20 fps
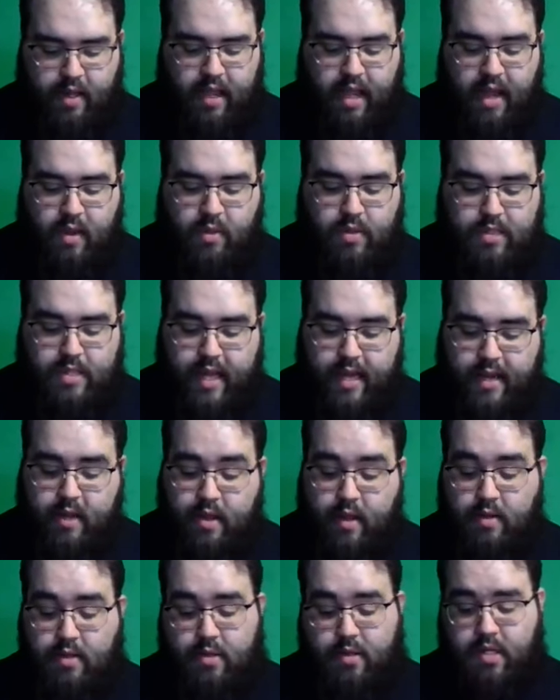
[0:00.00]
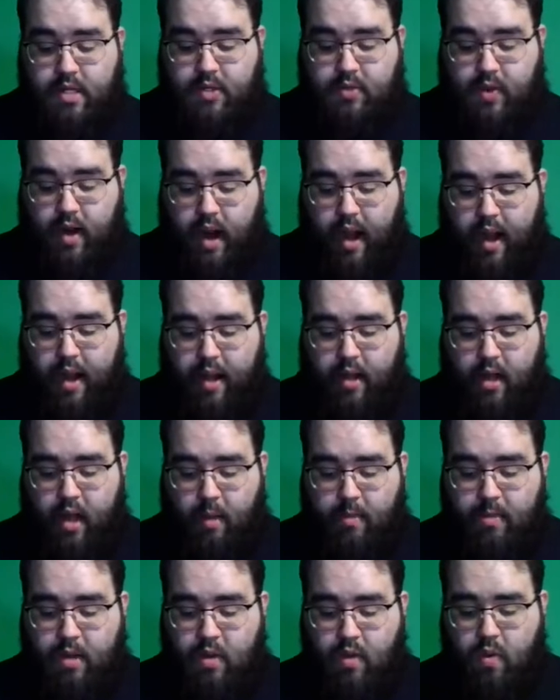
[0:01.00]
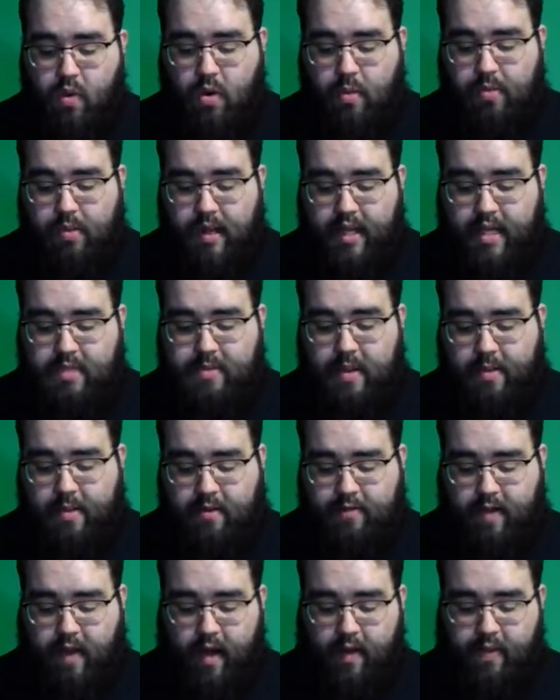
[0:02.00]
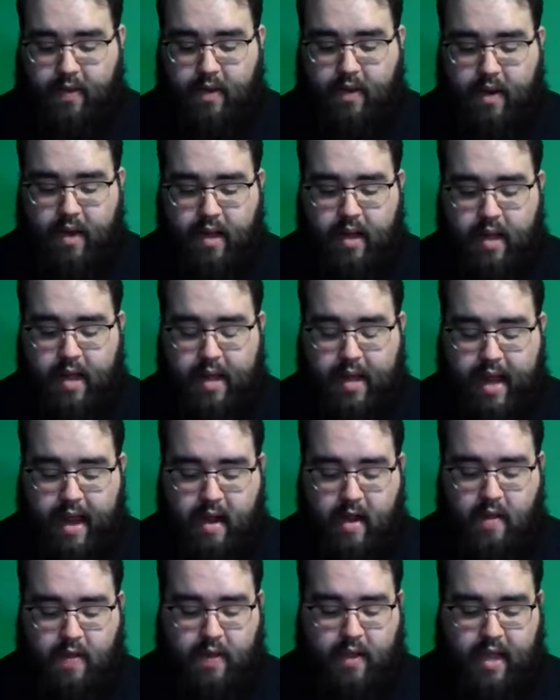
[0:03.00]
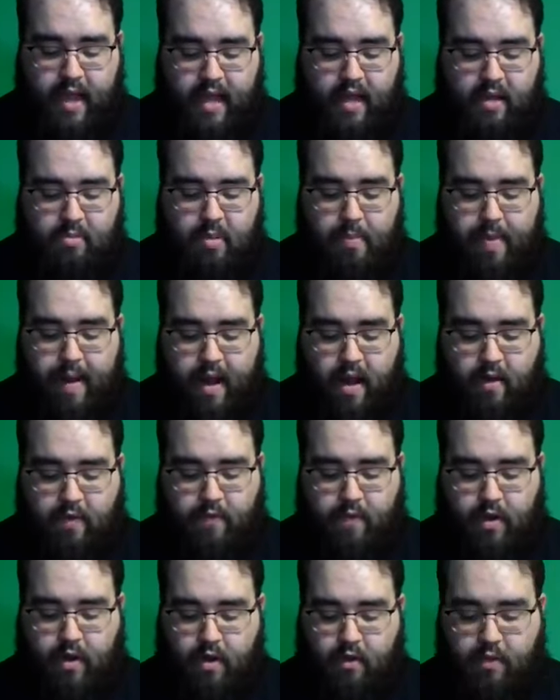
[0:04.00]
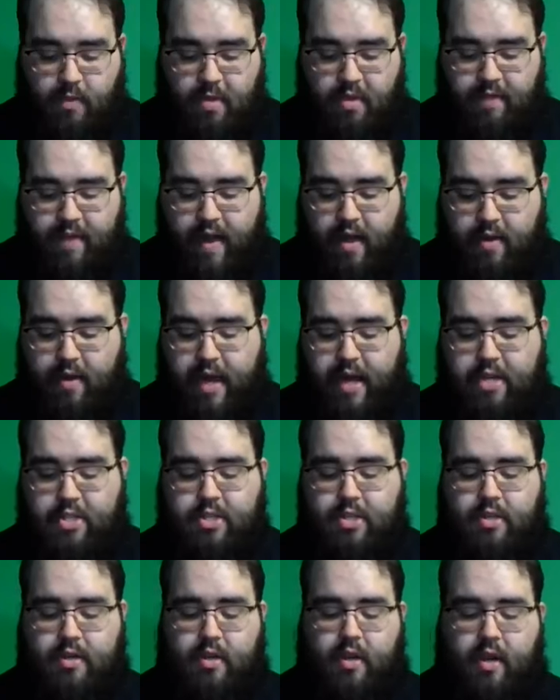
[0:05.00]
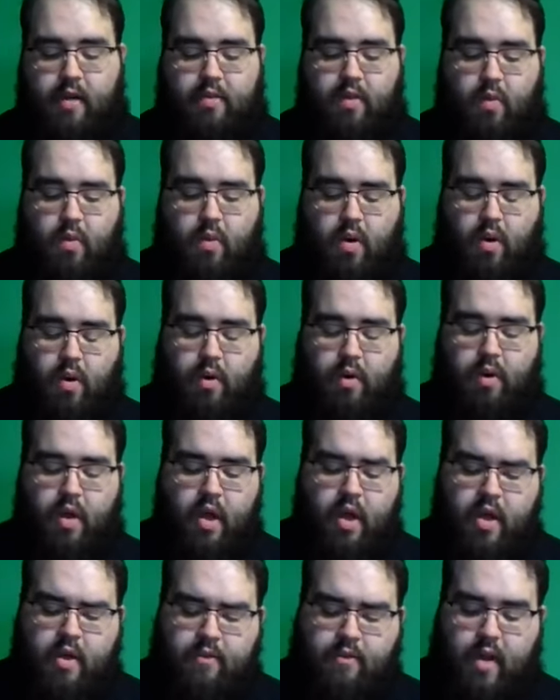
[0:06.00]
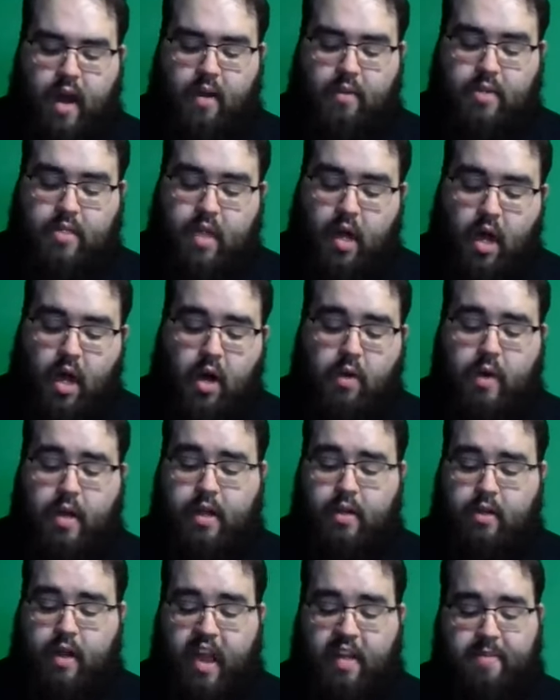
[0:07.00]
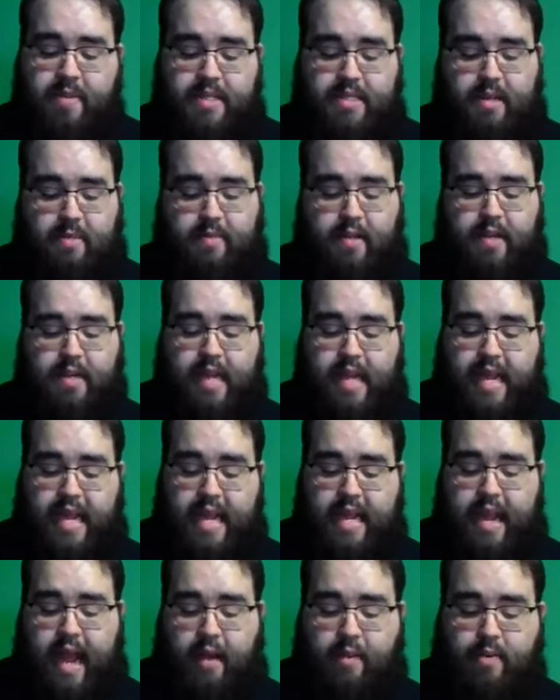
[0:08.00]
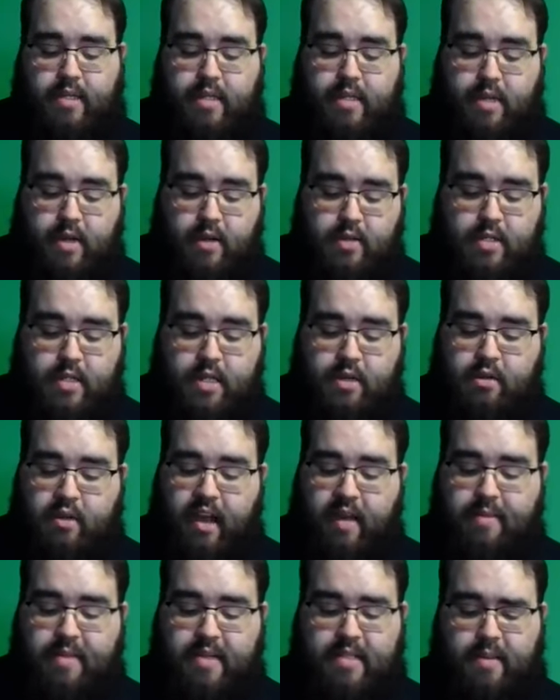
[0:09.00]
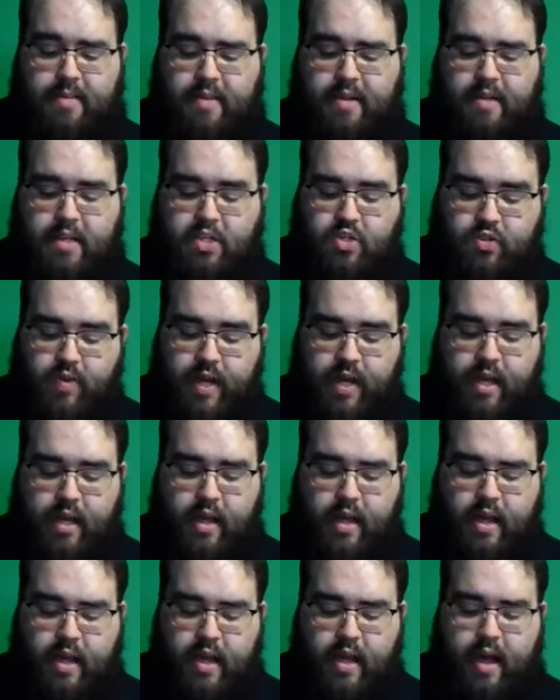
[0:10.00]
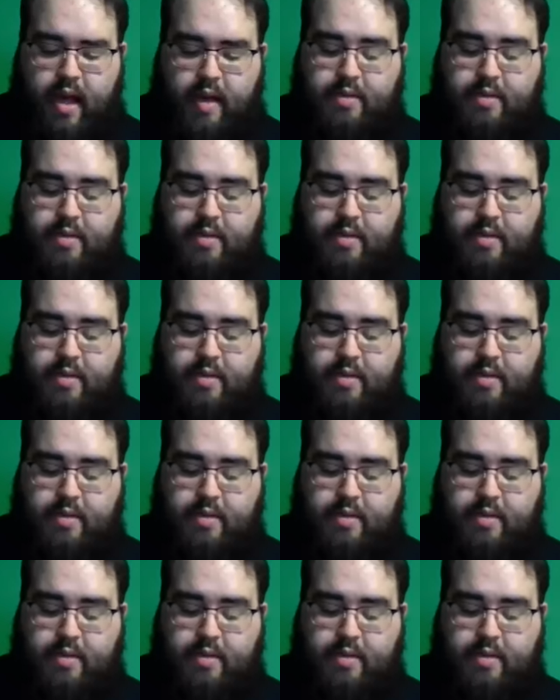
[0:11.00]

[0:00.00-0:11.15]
Then the king will say to those on his right, come, you who are blessed by my Father, inherit the kingdom prepared for you from the foundation of the world. For I was hungry, and you gave me something to eat. I was thirsty, and you gave me something to drink.